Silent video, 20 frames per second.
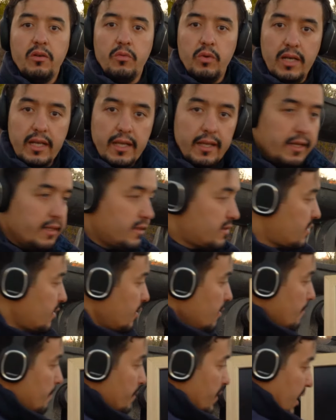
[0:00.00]
they will hit
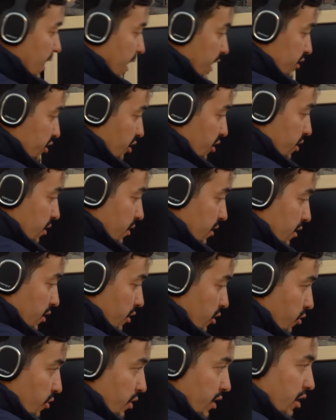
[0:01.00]
other
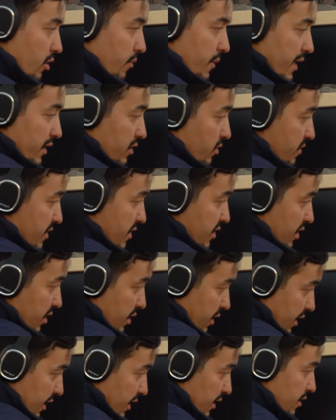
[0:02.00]
uranium atoms that
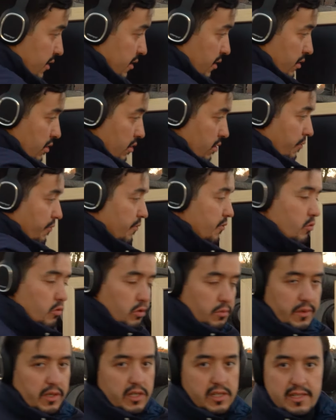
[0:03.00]
are in the
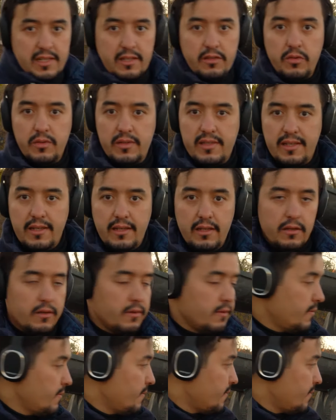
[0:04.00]
fuel bars that you see here.